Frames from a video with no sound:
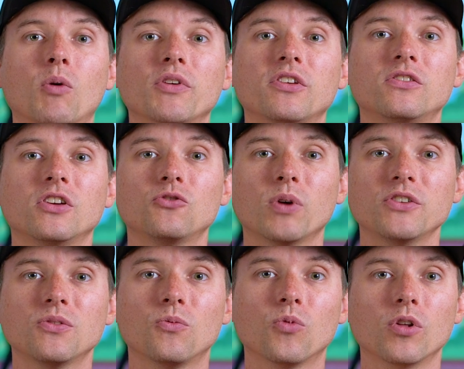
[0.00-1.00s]
but what the
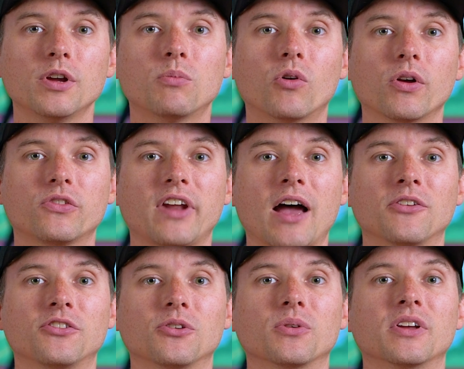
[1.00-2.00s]
situation really boils down
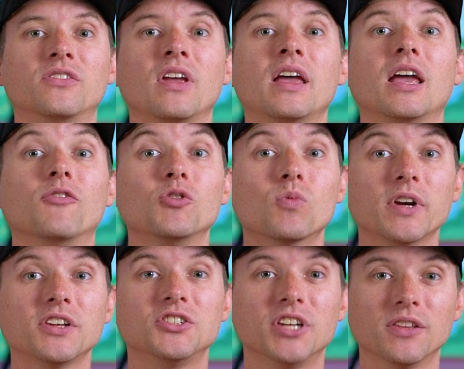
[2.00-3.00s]
to is if you want
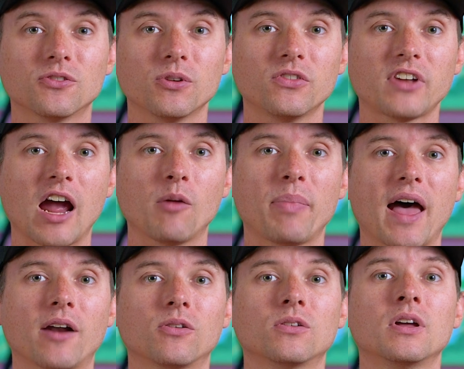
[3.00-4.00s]
a Gen 3 style
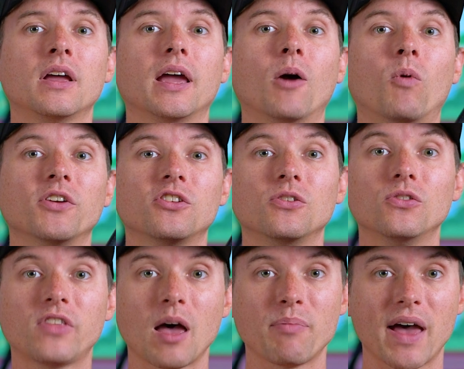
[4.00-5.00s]
paddle and want to
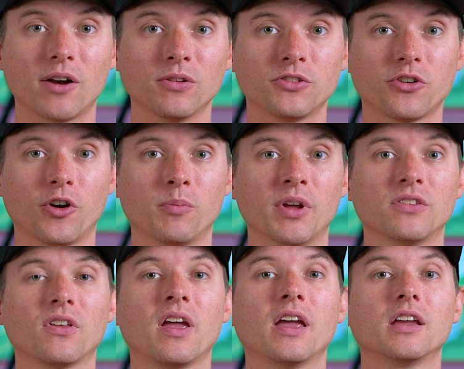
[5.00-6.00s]
use that paddle in
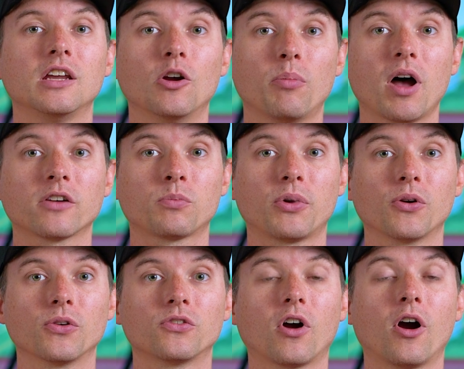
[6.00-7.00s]
tournaments, Gearbox
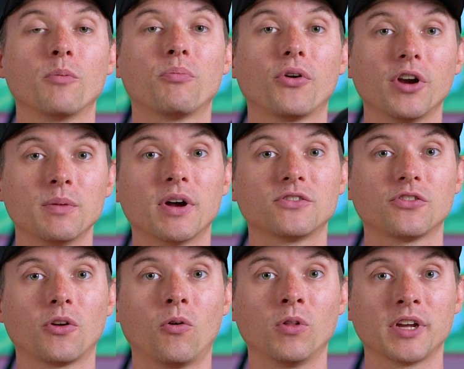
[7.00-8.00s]
Pros are pretty much
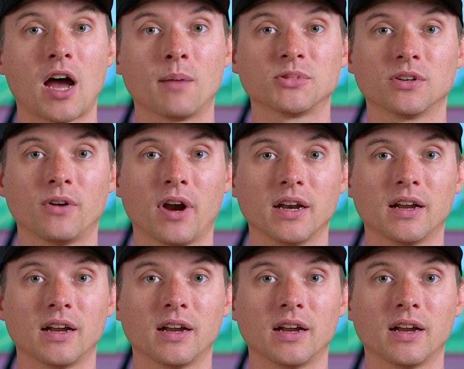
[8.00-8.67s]
the only option right